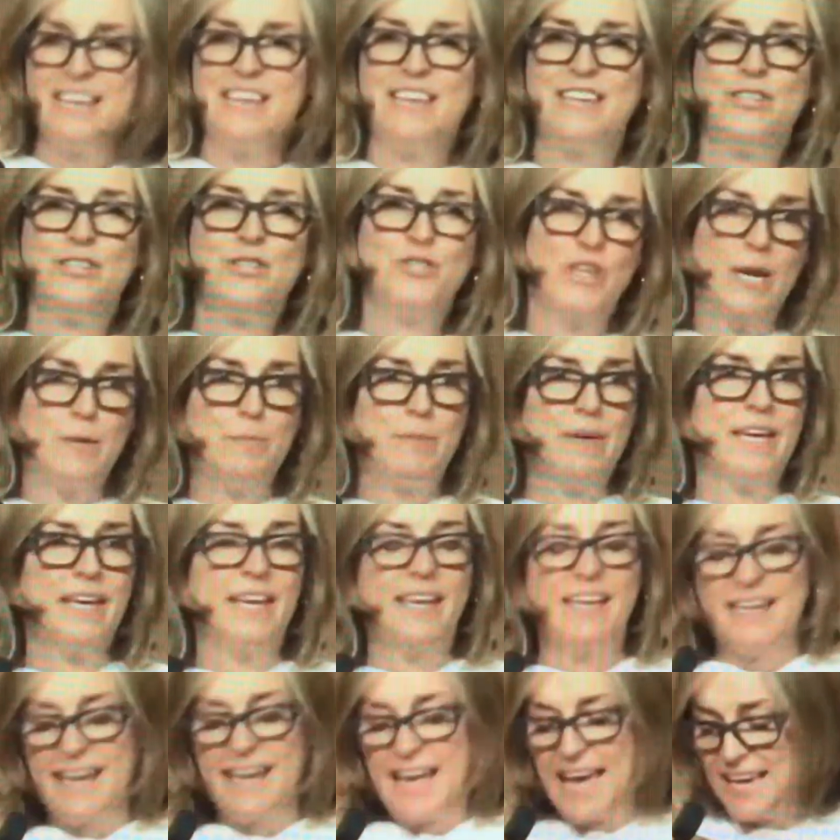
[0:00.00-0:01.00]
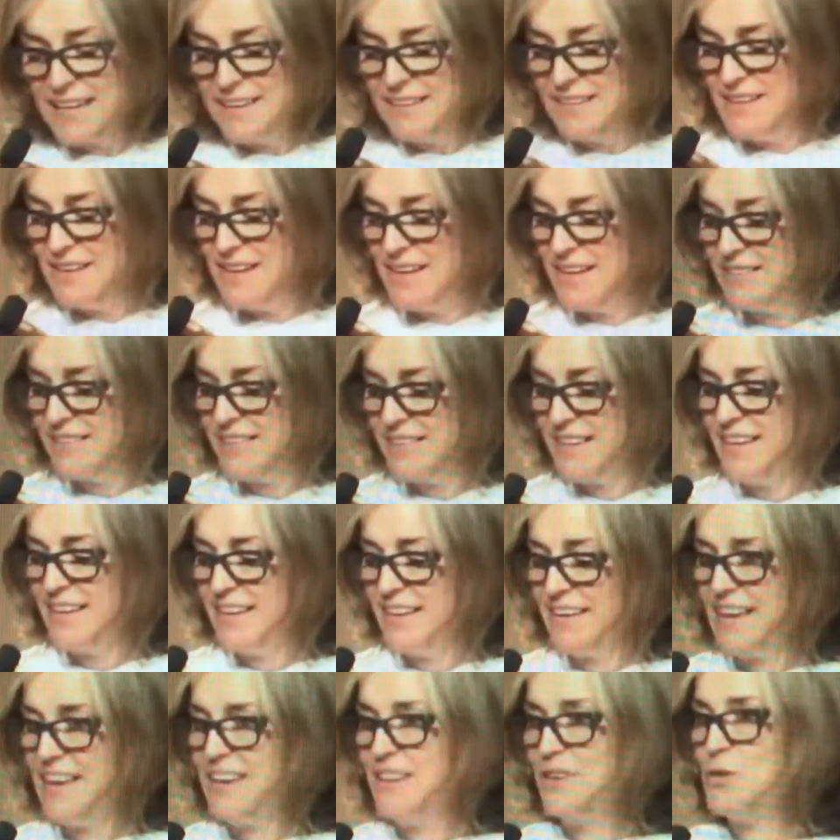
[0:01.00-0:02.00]
shaping and
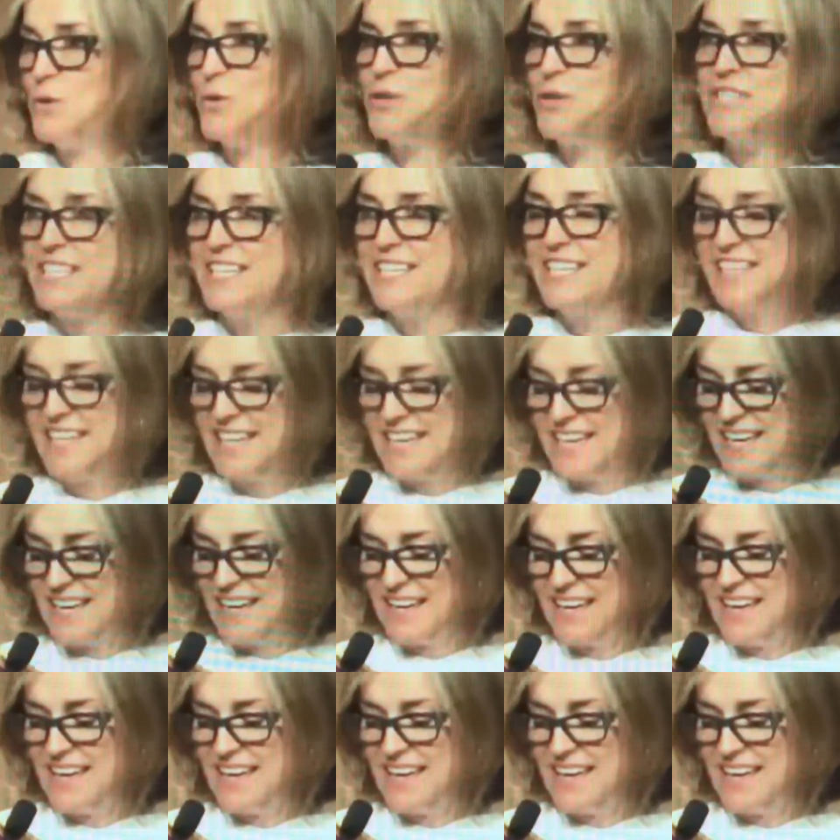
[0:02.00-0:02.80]
analyzing and critiquing